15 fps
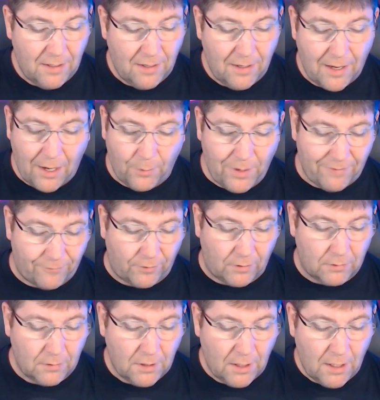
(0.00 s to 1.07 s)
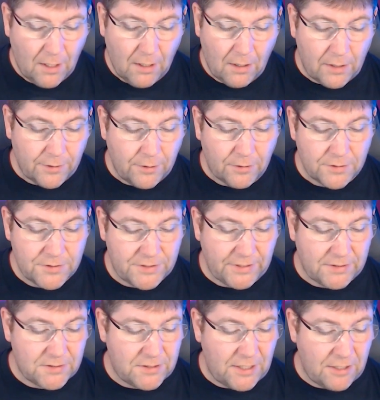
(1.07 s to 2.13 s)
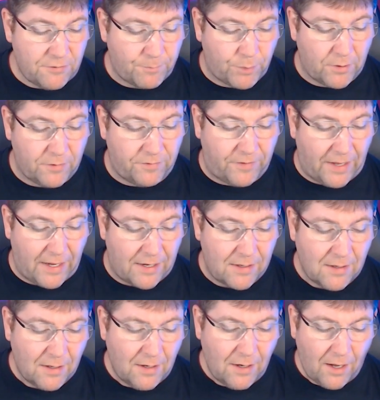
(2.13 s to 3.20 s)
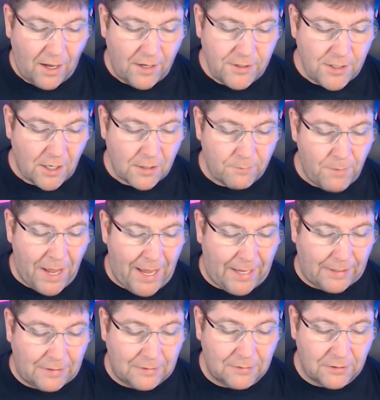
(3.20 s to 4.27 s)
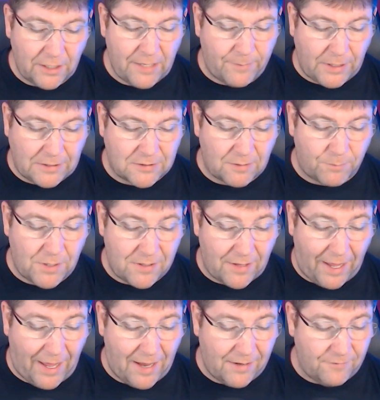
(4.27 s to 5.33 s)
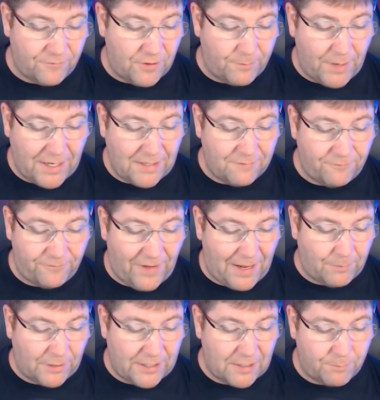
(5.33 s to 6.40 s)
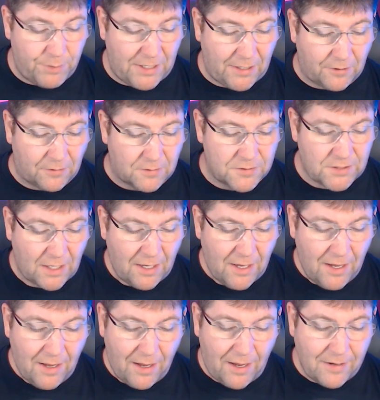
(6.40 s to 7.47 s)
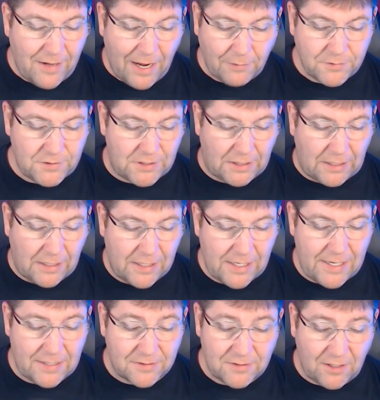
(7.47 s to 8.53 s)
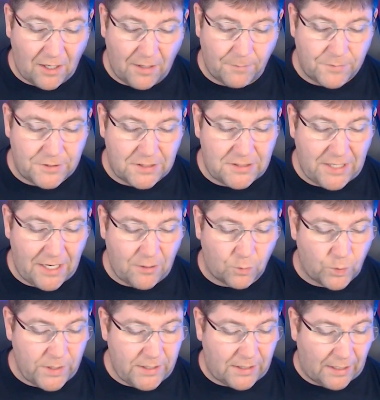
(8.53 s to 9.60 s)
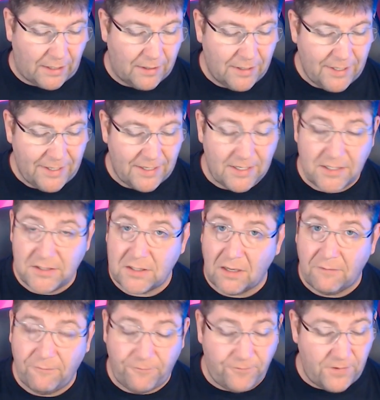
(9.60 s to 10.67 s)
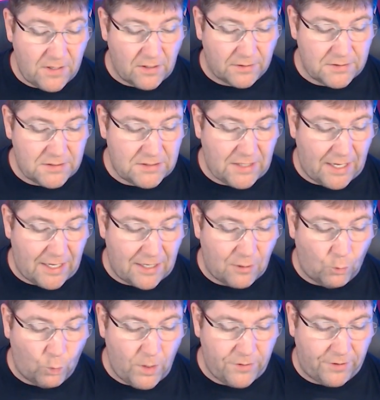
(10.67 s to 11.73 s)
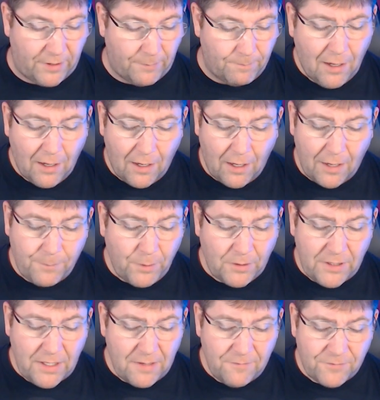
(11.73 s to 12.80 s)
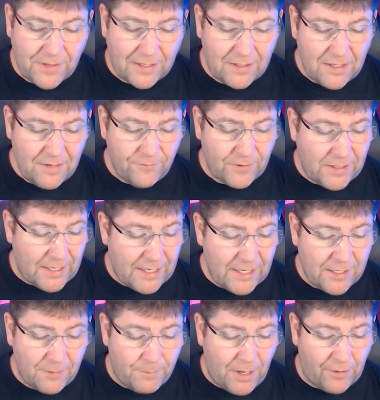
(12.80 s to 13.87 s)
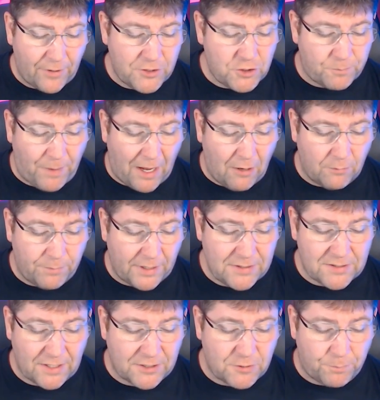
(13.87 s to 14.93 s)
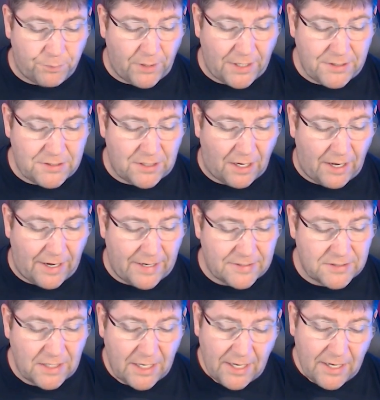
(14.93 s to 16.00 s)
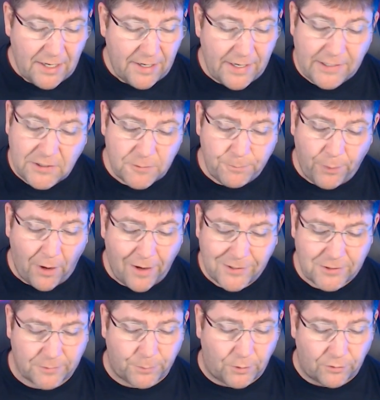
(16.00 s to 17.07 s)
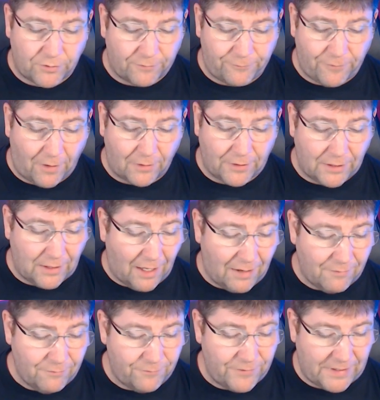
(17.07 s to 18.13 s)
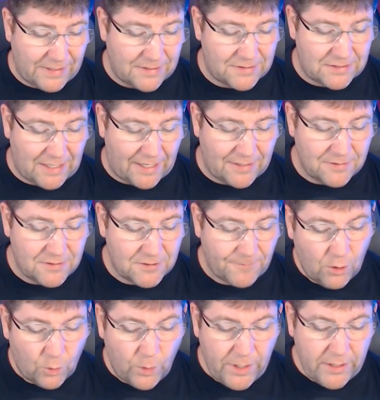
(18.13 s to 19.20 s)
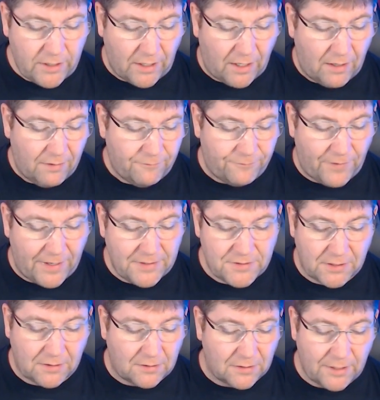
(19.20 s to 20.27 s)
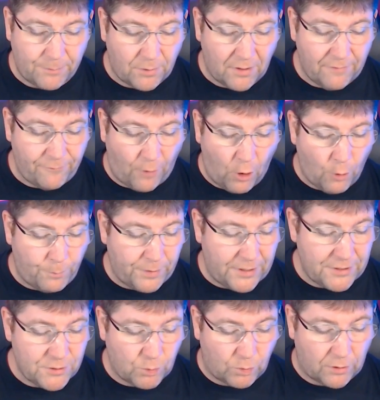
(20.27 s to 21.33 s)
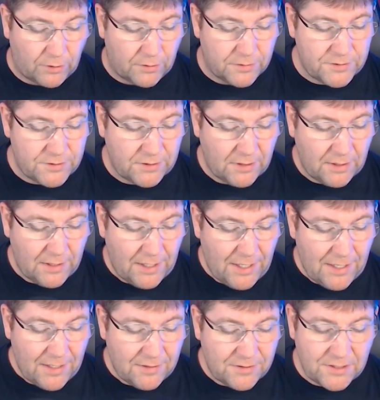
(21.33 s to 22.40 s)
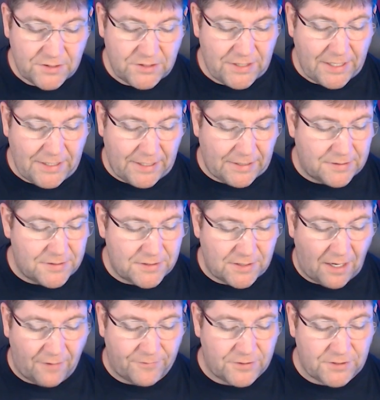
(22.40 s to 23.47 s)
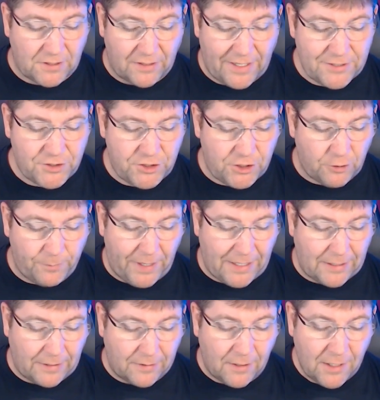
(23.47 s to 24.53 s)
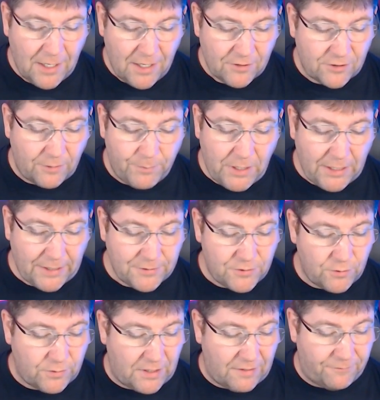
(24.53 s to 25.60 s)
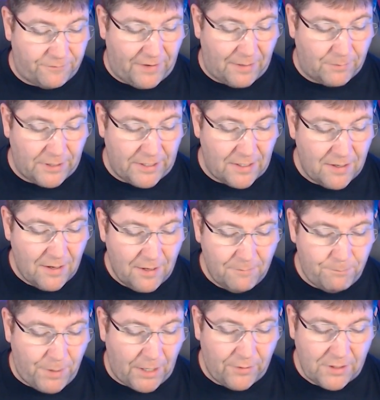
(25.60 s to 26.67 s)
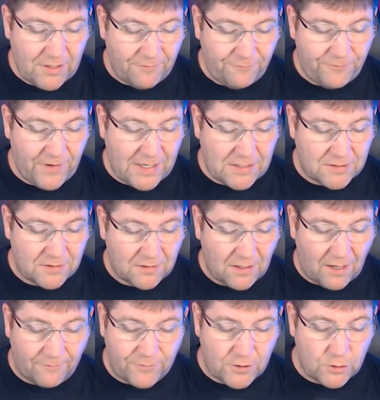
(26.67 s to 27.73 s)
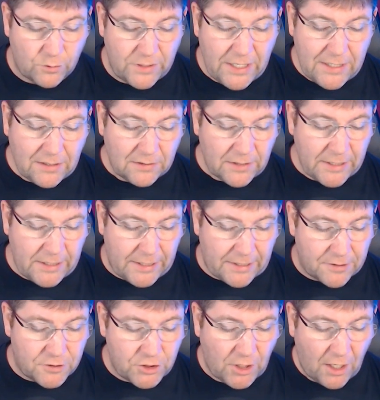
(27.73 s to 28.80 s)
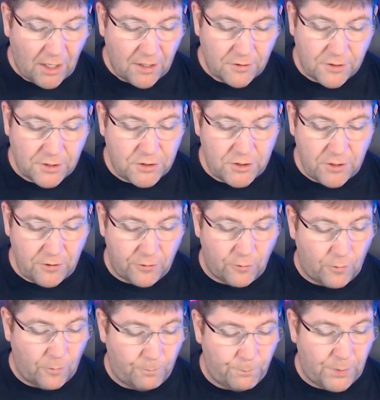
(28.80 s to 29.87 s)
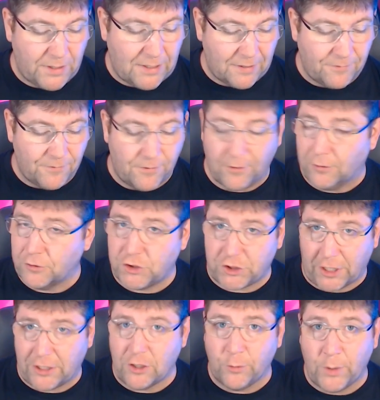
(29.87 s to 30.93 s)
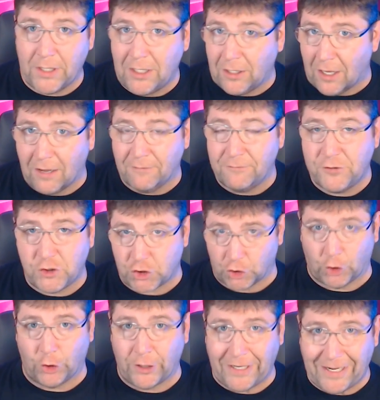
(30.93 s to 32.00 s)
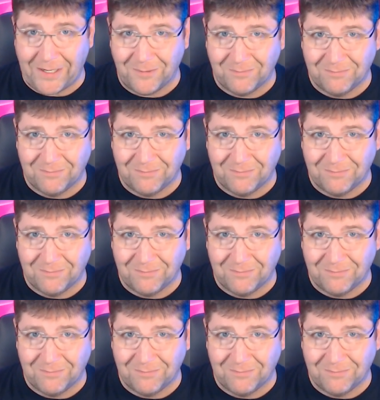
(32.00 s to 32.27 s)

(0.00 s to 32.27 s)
However, on her 16th birthday, a young man claiming to be the head of the main family appears, announcing he has come to take Rika, his fiancée, with him. I believe that even in a marriage bound by such blood ties, it's possible to fall in love, he says. Rika finds a glimmer of hope in his words. Descendants of a celestial maiden, the Minazuki family bury the fate of a unique lineage, the two begin their genuine love journey.